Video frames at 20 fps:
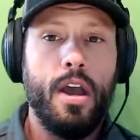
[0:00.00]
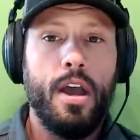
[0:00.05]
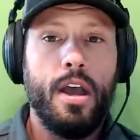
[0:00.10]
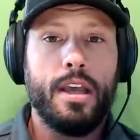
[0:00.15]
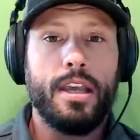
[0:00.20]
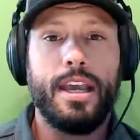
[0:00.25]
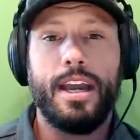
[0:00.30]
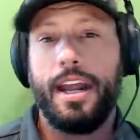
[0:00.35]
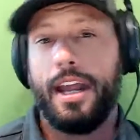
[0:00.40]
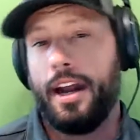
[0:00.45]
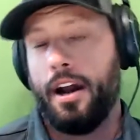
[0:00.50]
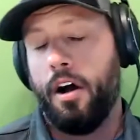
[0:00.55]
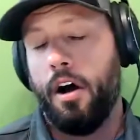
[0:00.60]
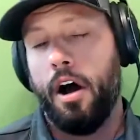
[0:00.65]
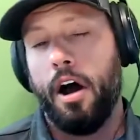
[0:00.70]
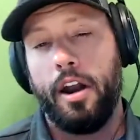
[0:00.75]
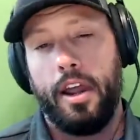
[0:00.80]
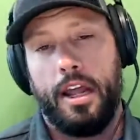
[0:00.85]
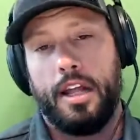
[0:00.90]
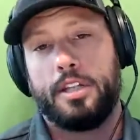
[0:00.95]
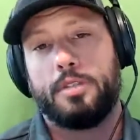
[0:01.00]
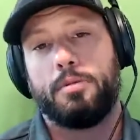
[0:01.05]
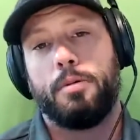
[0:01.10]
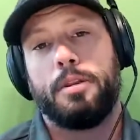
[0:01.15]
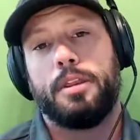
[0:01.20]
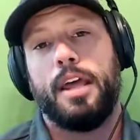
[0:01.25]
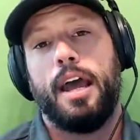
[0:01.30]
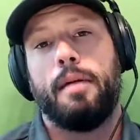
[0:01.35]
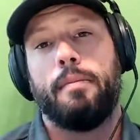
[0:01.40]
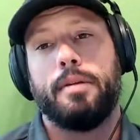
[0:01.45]
Getting an audience with
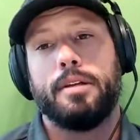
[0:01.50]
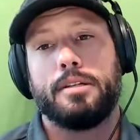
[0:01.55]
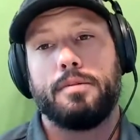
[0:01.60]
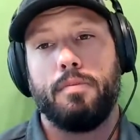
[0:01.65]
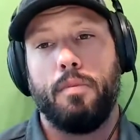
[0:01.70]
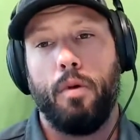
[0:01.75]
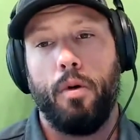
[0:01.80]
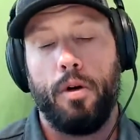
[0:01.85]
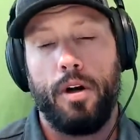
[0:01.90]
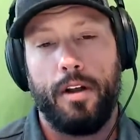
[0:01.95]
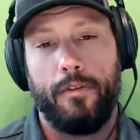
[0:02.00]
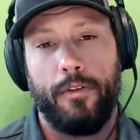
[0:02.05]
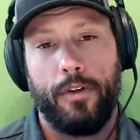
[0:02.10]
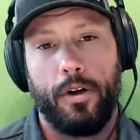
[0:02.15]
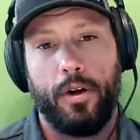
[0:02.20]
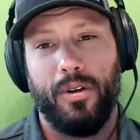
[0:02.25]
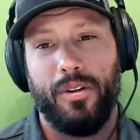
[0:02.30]
them is more difficult.